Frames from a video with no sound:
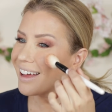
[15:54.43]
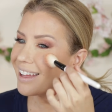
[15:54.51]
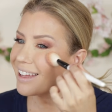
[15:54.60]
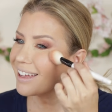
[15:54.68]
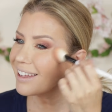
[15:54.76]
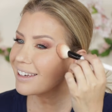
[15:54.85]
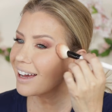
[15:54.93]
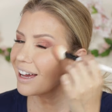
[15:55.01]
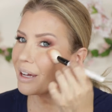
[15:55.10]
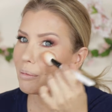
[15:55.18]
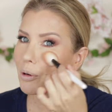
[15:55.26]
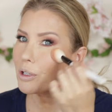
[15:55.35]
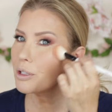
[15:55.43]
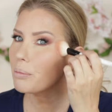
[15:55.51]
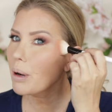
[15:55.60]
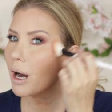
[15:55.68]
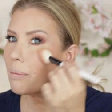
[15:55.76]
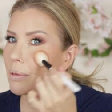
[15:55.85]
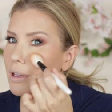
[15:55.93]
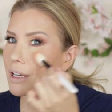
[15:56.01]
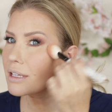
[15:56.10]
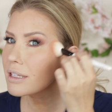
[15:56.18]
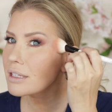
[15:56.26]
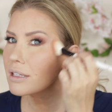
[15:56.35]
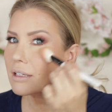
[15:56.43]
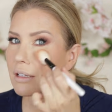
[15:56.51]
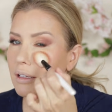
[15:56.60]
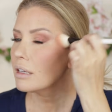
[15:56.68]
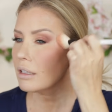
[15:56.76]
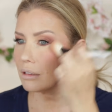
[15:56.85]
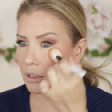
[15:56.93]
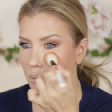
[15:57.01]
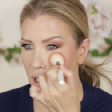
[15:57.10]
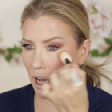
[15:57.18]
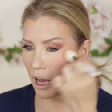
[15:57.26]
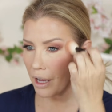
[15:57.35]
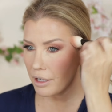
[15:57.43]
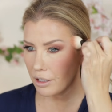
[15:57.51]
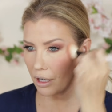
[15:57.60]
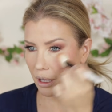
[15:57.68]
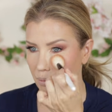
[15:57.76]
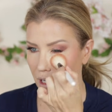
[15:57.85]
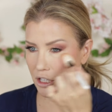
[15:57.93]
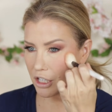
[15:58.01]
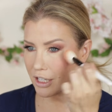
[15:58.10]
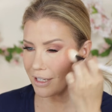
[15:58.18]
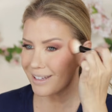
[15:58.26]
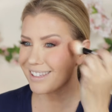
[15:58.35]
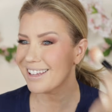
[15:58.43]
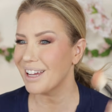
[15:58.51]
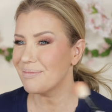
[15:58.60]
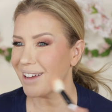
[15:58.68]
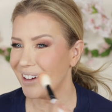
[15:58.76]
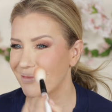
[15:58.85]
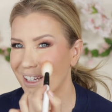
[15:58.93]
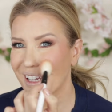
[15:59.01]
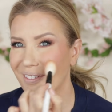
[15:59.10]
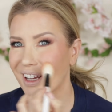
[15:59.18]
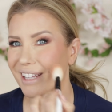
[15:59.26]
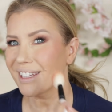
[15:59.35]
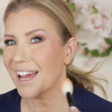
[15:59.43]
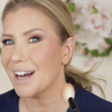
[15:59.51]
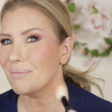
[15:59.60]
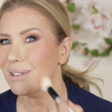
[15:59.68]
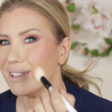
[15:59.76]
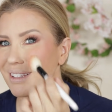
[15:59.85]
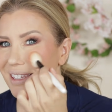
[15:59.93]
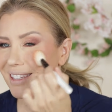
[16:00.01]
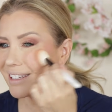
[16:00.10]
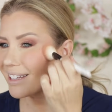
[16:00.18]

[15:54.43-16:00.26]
And I am going to pop this a little bit higher on my cheeks. I'm not putting it right on the apples,